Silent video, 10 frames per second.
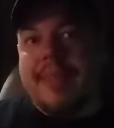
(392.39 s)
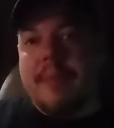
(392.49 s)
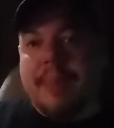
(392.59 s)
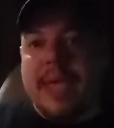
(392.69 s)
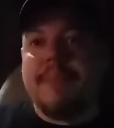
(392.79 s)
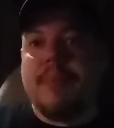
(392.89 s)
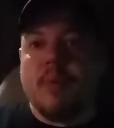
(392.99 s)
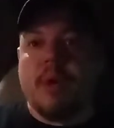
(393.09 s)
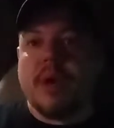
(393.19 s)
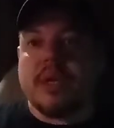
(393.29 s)
That
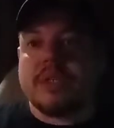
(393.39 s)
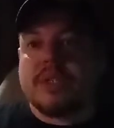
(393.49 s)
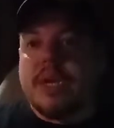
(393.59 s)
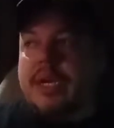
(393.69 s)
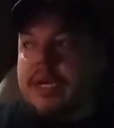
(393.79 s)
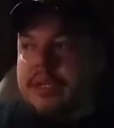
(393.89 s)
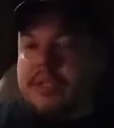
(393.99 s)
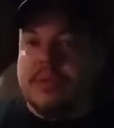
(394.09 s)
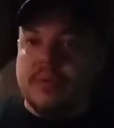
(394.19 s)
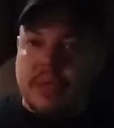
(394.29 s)
paperwork is
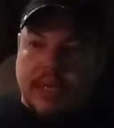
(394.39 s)
to